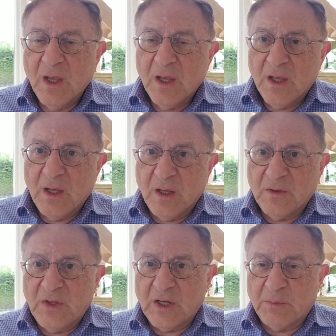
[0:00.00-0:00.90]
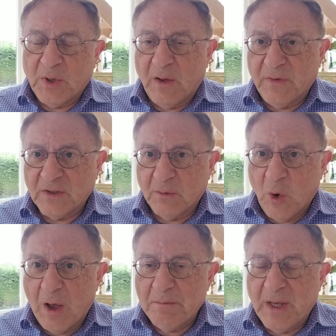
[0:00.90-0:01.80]
their prophet
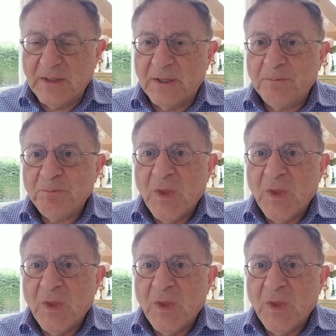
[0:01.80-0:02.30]
Muhammad.